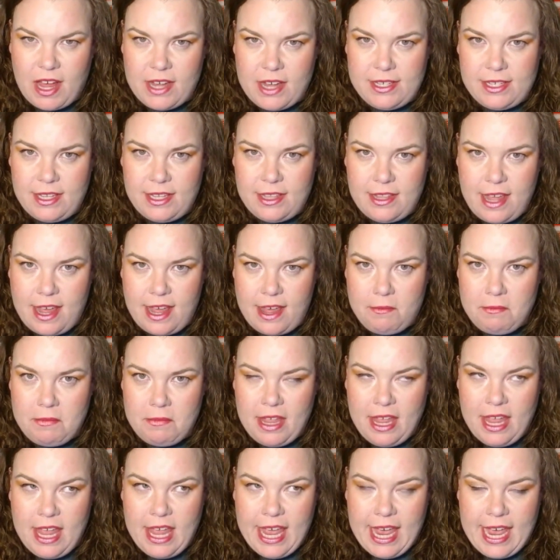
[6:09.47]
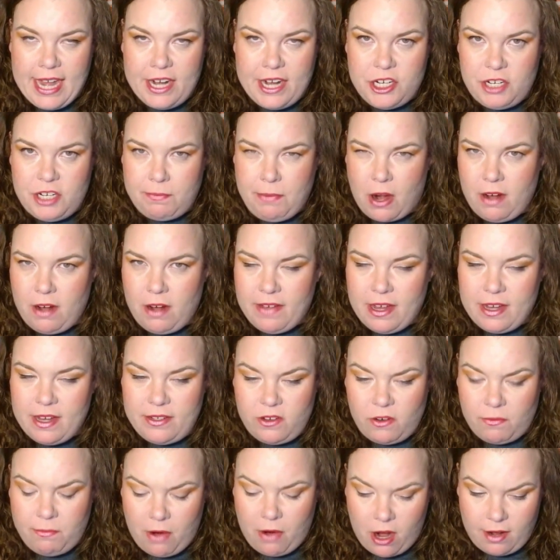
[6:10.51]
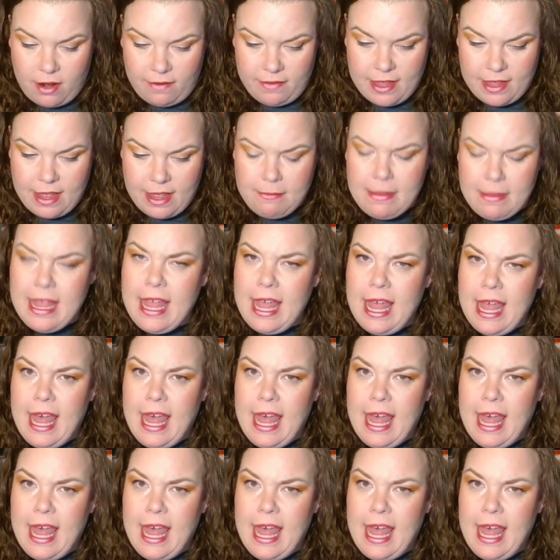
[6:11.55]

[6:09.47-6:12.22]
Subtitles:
us and them. And is she part of us or part of them?